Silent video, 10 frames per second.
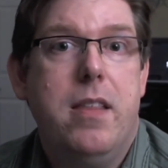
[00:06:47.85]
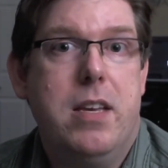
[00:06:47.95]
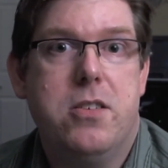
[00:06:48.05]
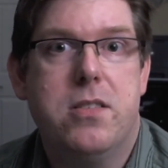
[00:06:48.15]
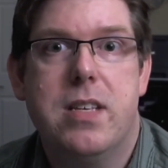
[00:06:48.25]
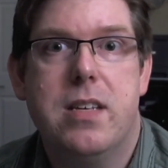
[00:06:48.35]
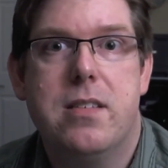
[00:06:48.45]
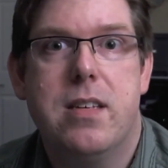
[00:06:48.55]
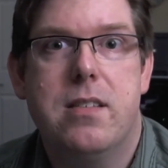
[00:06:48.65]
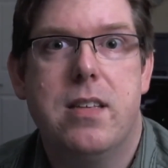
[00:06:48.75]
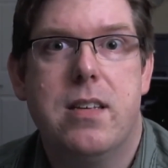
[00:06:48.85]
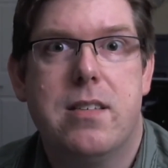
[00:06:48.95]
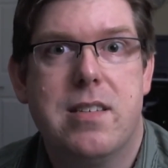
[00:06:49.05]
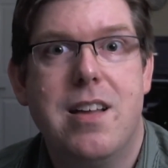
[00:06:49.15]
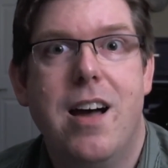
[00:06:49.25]
That's just that's
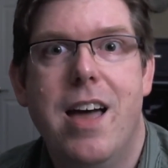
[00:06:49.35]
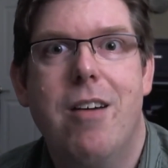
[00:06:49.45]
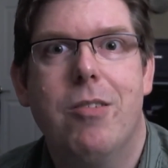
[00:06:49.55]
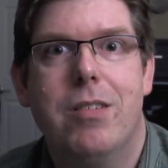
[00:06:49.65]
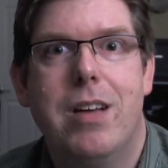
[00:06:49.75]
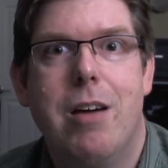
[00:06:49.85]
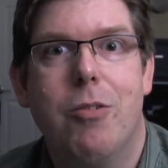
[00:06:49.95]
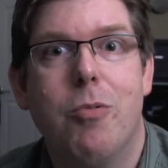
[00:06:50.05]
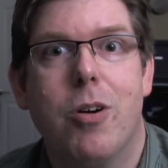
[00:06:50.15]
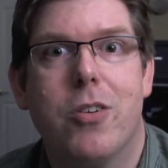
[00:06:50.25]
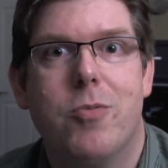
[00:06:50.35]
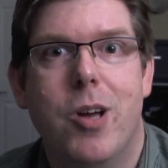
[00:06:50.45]
that's just not how how it works.